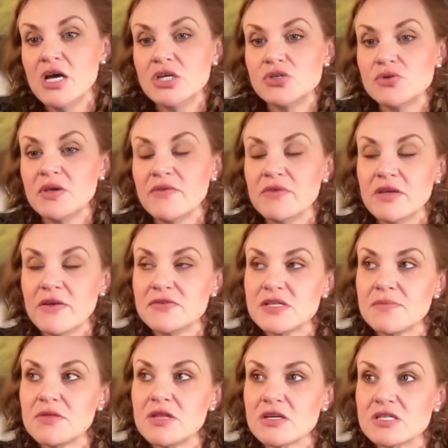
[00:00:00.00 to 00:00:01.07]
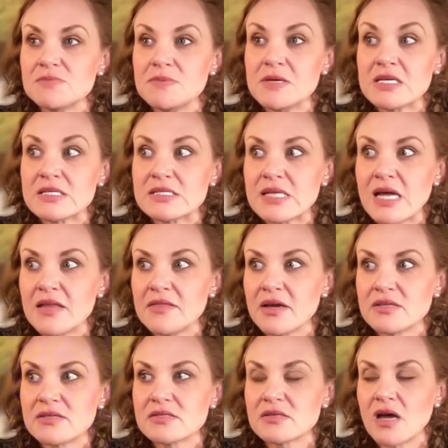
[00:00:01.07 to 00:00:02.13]
So even if something is being said
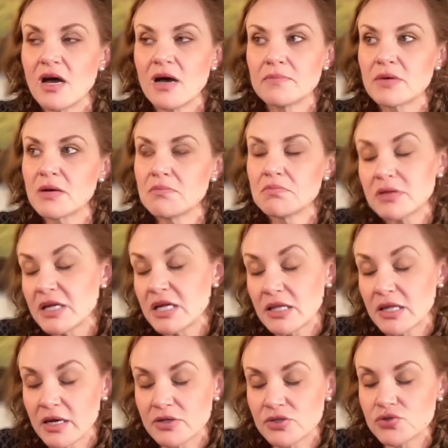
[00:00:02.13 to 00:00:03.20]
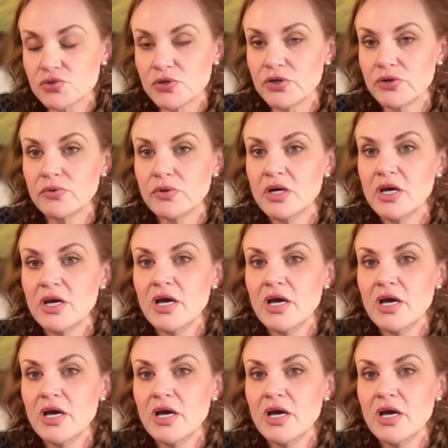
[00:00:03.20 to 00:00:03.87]
that's completely untrue,